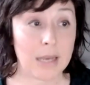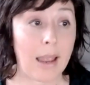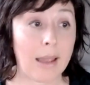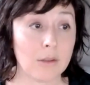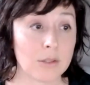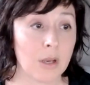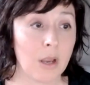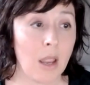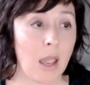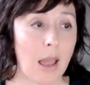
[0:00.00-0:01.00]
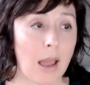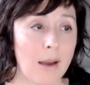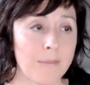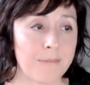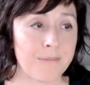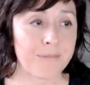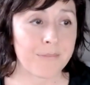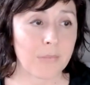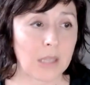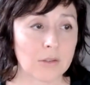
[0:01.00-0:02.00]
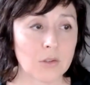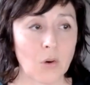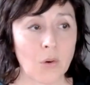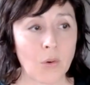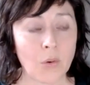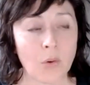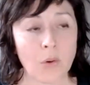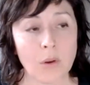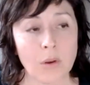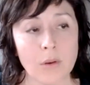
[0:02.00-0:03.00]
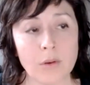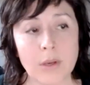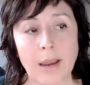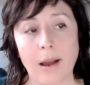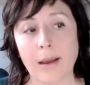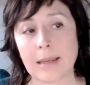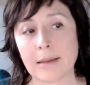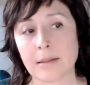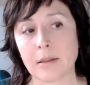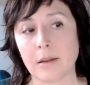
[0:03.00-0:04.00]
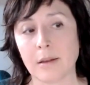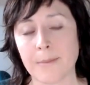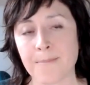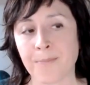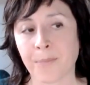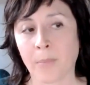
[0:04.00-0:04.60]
Yeah, and um, so yeah, I guess the